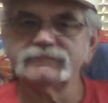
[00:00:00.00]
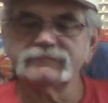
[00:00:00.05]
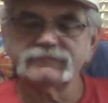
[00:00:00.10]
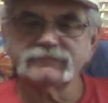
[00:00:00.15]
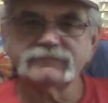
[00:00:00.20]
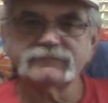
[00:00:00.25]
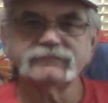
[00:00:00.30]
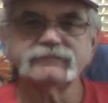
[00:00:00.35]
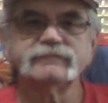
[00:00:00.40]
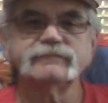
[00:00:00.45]

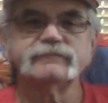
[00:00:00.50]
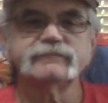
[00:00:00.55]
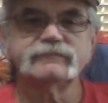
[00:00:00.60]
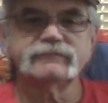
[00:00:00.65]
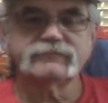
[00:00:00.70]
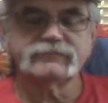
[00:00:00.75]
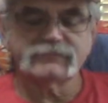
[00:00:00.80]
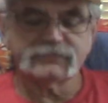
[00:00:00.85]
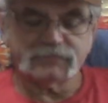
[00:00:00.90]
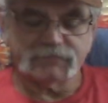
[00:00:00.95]

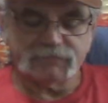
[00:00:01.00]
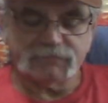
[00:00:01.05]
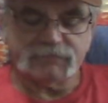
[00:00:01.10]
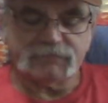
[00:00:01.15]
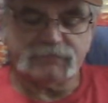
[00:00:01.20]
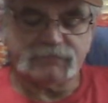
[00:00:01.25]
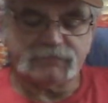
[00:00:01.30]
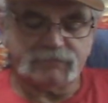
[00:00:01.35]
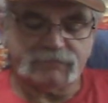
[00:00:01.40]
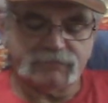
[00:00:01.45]

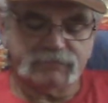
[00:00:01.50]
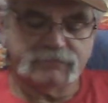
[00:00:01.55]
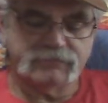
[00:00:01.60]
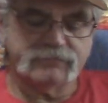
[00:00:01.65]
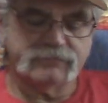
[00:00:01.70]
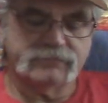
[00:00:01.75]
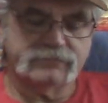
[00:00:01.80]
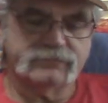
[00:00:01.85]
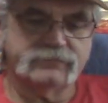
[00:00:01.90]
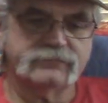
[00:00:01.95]

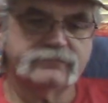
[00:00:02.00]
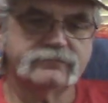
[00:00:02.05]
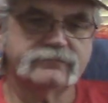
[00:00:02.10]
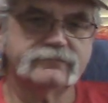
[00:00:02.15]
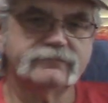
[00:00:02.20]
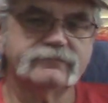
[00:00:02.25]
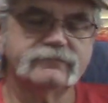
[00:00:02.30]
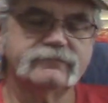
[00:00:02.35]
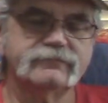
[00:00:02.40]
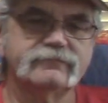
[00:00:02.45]

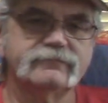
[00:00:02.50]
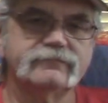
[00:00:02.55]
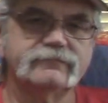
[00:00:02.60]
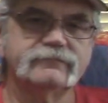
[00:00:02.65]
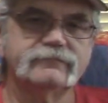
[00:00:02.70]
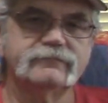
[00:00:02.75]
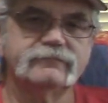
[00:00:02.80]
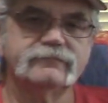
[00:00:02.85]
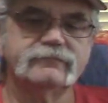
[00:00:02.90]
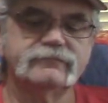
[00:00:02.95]

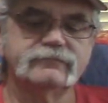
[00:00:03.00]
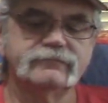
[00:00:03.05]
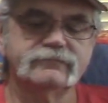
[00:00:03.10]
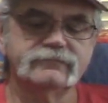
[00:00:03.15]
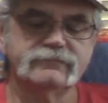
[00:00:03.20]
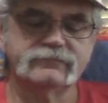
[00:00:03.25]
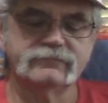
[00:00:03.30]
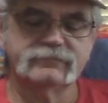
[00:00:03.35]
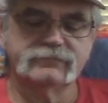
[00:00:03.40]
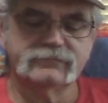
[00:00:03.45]

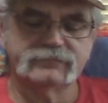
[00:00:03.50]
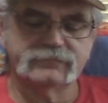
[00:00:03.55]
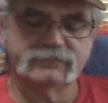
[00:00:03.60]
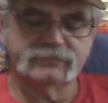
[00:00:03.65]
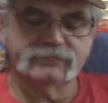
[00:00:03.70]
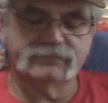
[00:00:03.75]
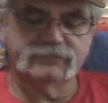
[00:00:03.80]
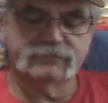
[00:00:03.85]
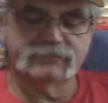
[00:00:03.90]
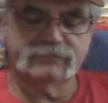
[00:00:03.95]

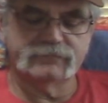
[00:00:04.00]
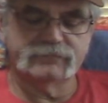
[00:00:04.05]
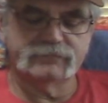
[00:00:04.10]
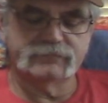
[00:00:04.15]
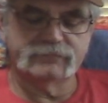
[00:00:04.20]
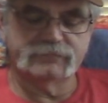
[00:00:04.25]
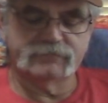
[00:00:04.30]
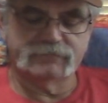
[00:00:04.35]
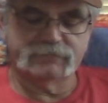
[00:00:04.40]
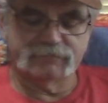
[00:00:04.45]

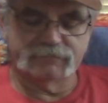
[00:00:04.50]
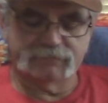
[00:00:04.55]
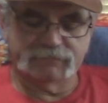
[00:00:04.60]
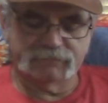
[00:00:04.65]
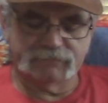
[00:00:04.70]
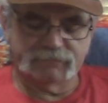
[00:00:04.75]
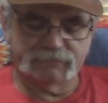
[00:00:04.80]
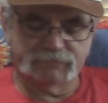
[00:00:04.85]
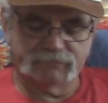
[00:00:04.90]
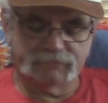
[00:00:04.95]

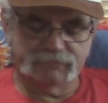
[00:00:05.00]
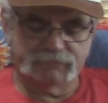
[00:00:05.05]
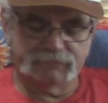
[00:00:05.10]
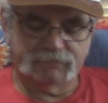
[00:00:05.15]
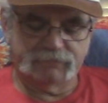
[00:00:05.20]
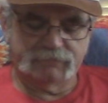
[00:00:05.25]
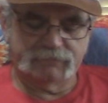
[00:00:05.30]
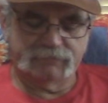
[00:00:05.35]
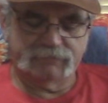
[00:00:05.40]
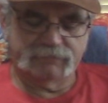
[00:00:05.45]

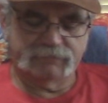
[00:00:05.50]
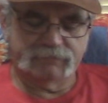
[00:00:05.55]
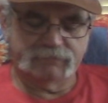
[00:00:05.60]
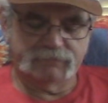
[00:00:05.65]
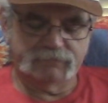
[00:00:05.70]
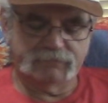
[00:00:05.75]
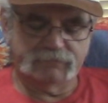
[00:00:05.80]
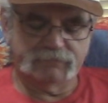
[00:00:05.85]
(not speaking)